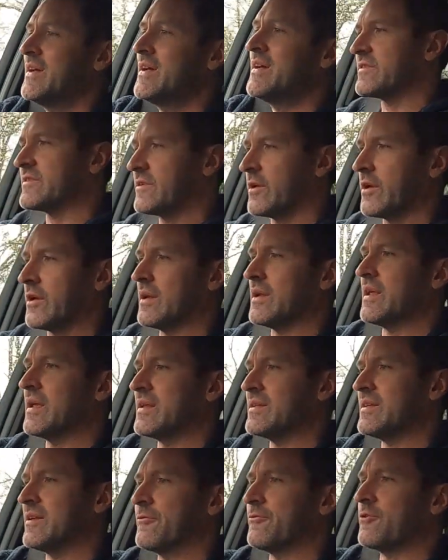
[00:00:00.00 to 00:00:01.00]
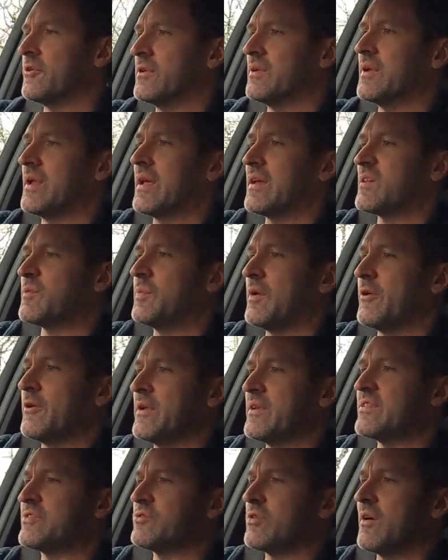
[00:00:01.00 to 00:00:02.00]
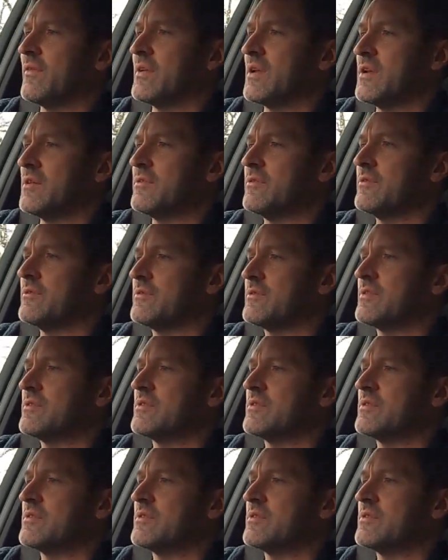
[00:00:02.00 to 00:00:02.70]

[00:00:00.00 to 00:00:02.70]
It's certainly a different experience driving a